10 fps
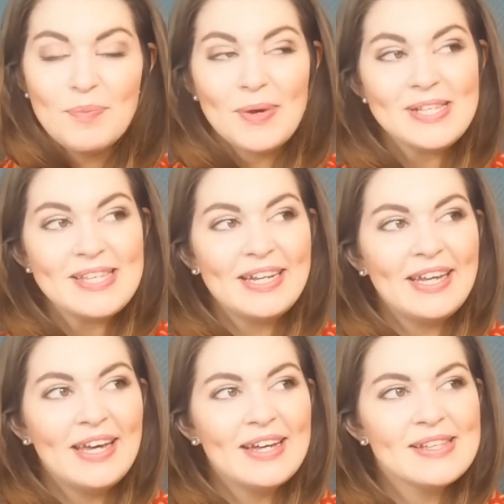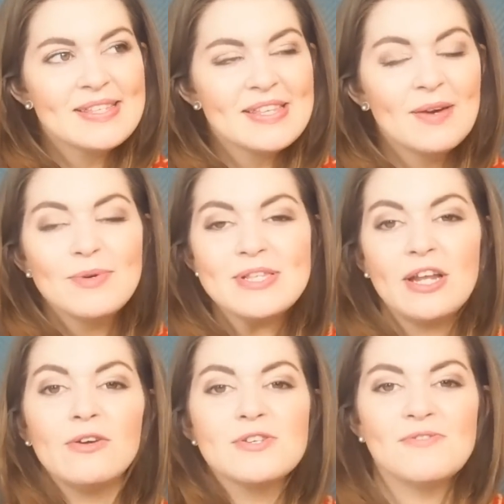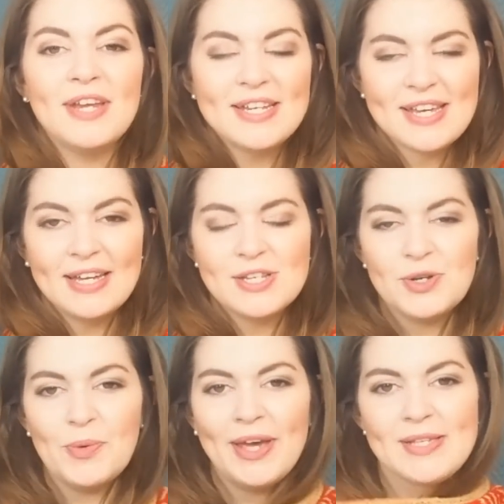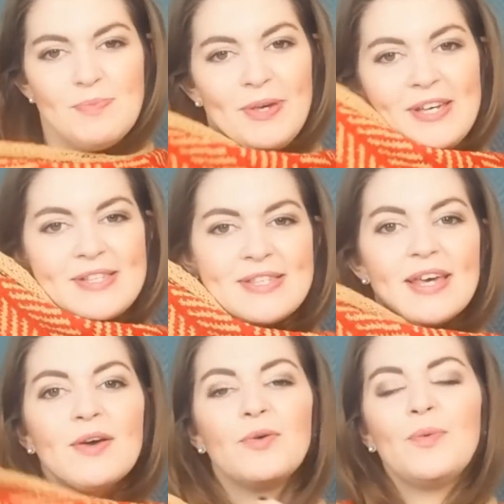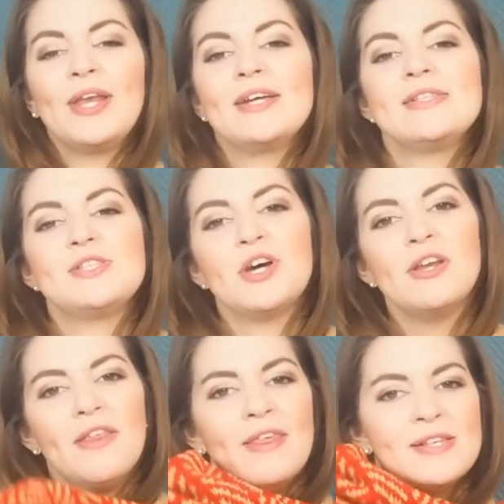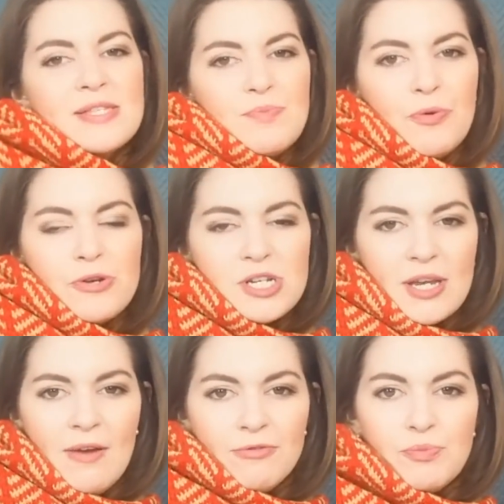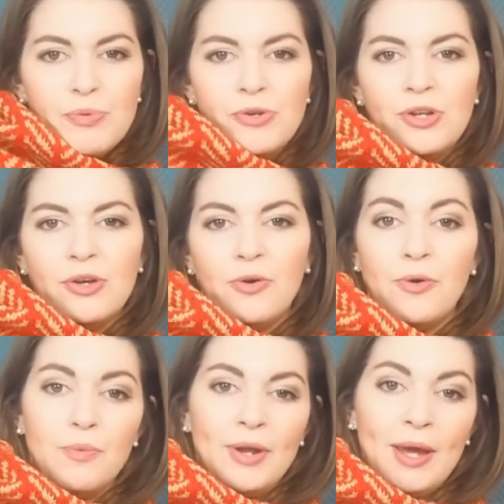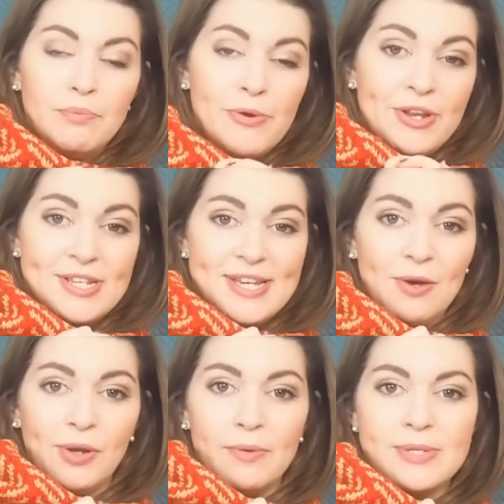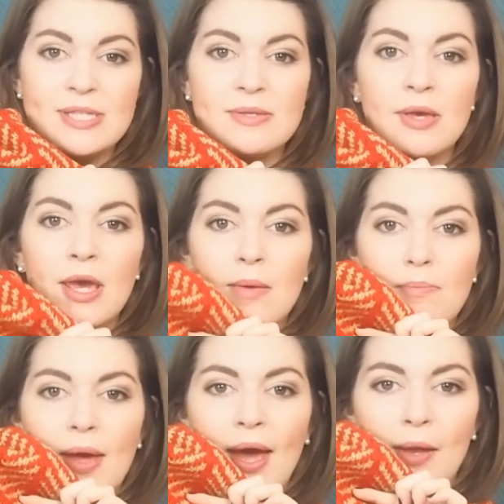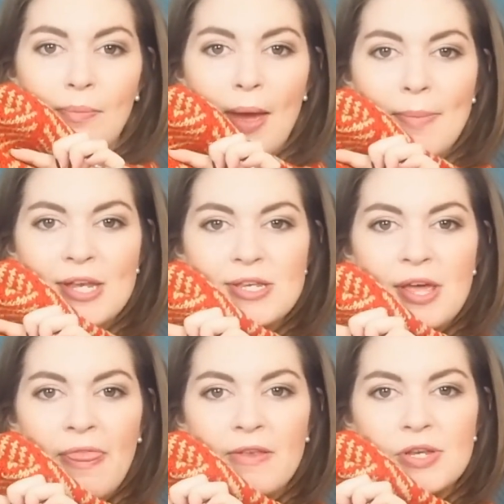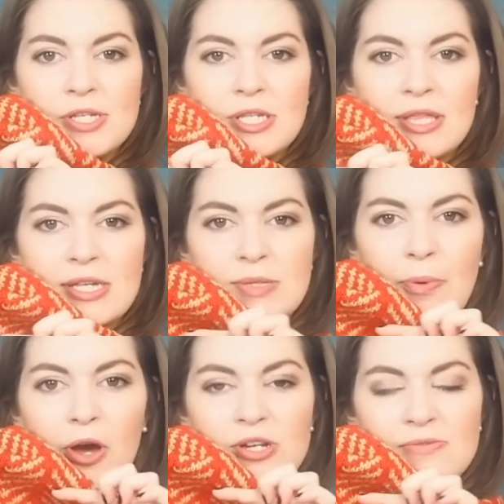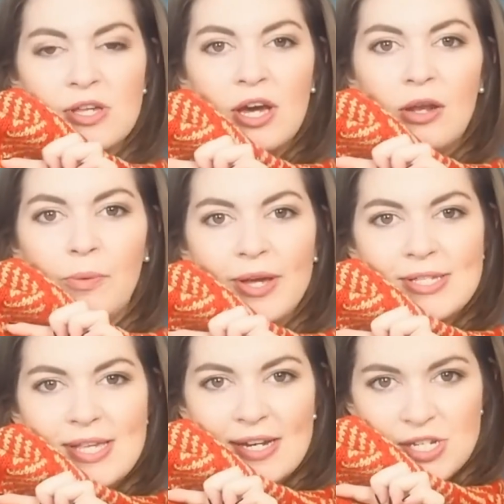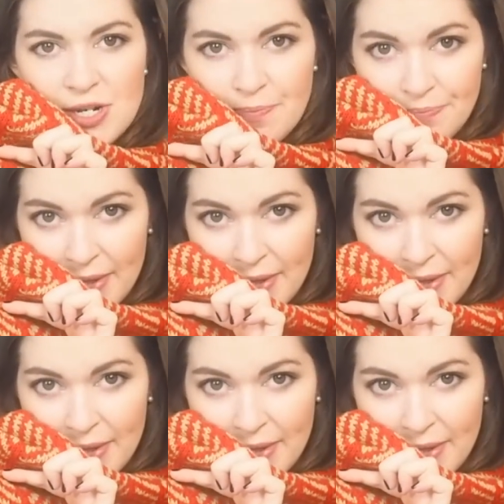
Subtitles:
Basically it was a lot of knitting in 2 weeks, because when I started this project, when I put it down, I had maybe done just this part of the colorwork section.